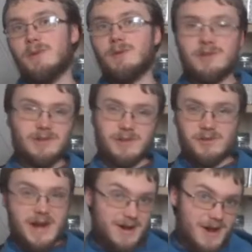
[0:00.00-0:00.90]
which is a
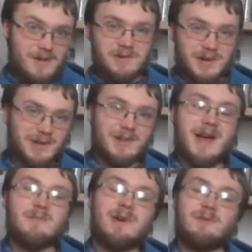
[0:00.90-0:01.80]
trade-off in our
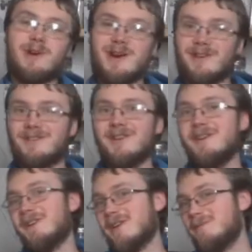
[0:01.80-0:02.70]
climate where
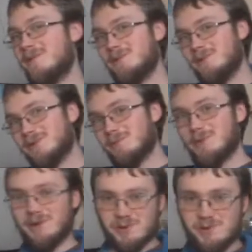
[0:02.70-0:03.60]
if you choose
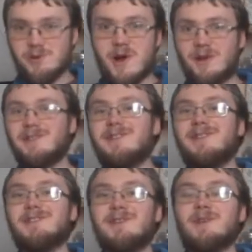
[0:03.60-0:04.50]
something too long
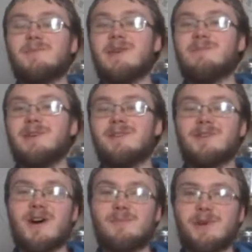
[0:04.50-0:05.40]
season, it may be
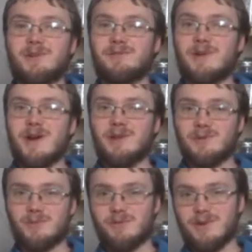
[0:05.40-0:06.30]
caught by the
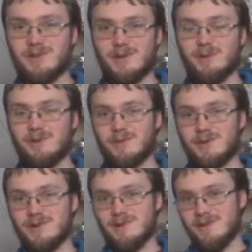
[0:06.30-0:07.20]
frost before it's able to
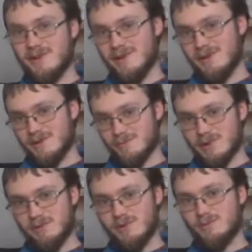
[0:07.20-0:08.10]
mature. But
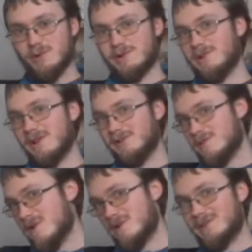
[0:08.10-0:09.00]
if you push as
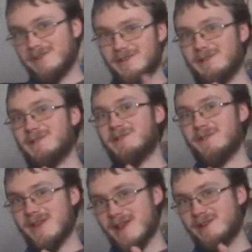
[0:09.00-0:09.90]
long season as you
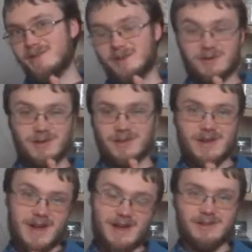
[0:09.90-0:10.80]
can, you also get the
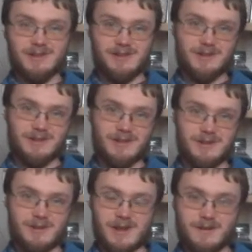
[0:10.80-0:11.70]
highest yield that
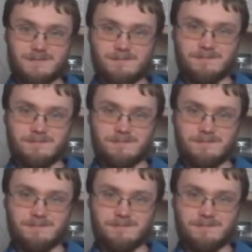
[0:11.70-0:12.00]
you can.